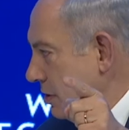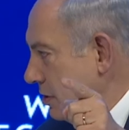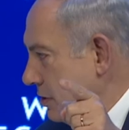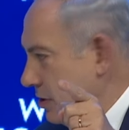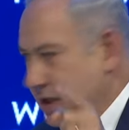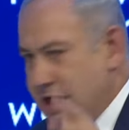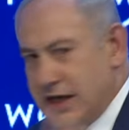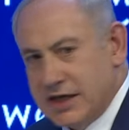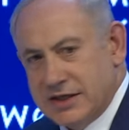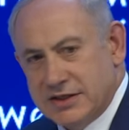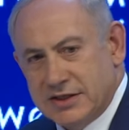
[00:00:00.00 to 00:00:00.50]

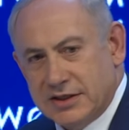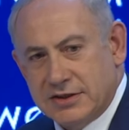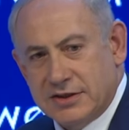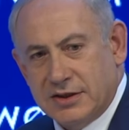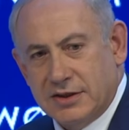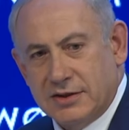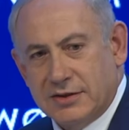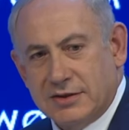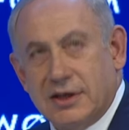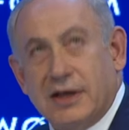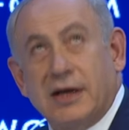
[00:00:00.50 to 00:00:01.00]
Today,
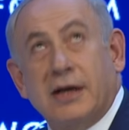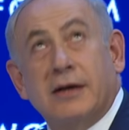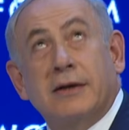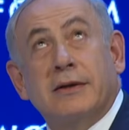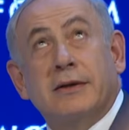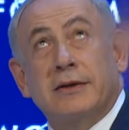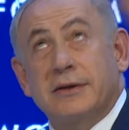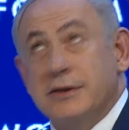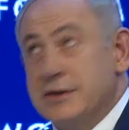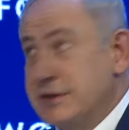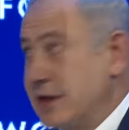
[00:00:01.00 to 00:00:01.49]
60 years later,
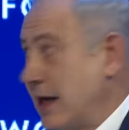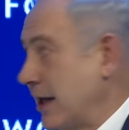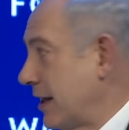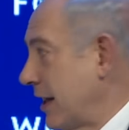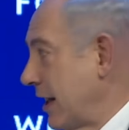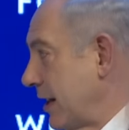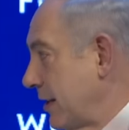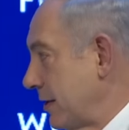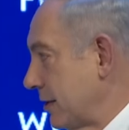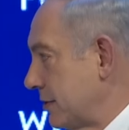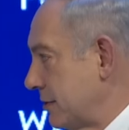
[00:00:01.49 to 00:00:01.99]
they're
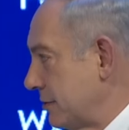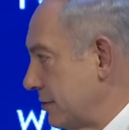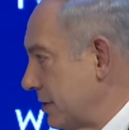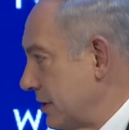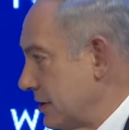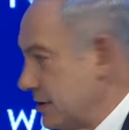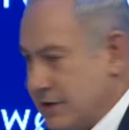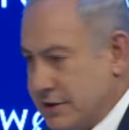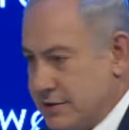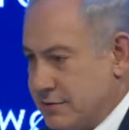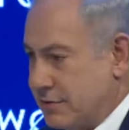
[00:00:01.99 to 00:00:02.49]
gigantic
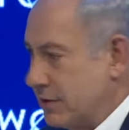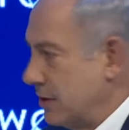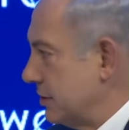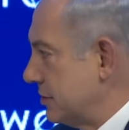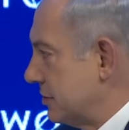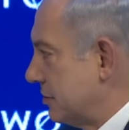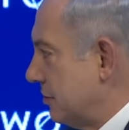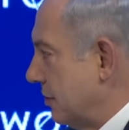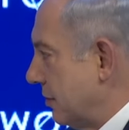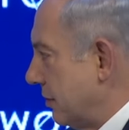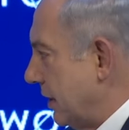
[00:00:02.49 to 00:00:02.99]
trees. Israel
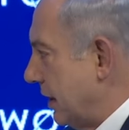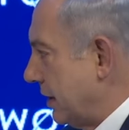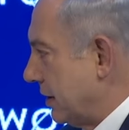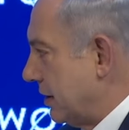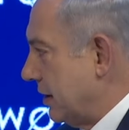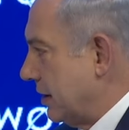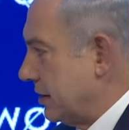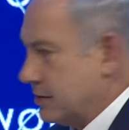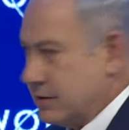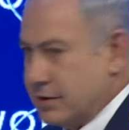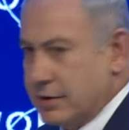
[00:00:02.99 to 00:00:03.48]
has grown like
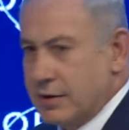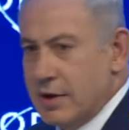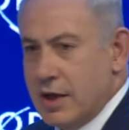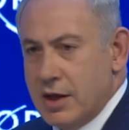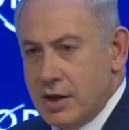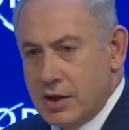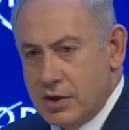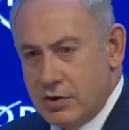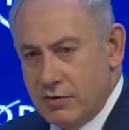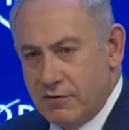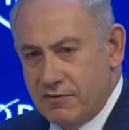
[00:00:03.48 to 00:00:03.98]
that too.
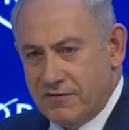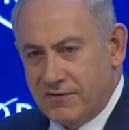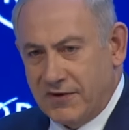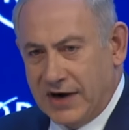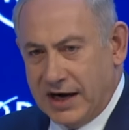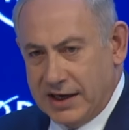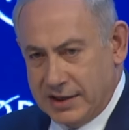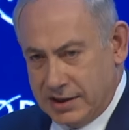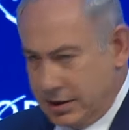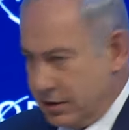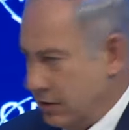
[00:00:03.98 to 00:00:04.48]
You
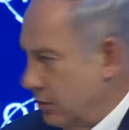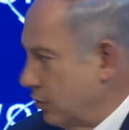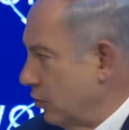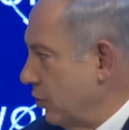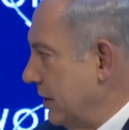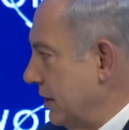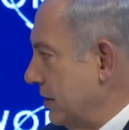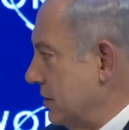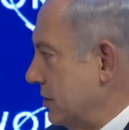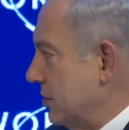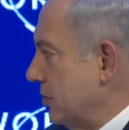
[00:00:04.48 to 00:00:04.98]
fight the
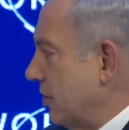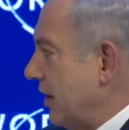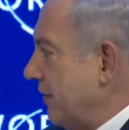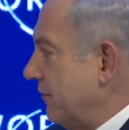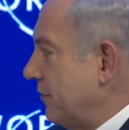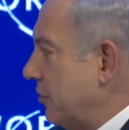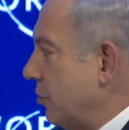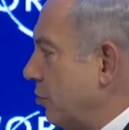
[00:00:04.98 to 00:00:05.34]
weeds. You have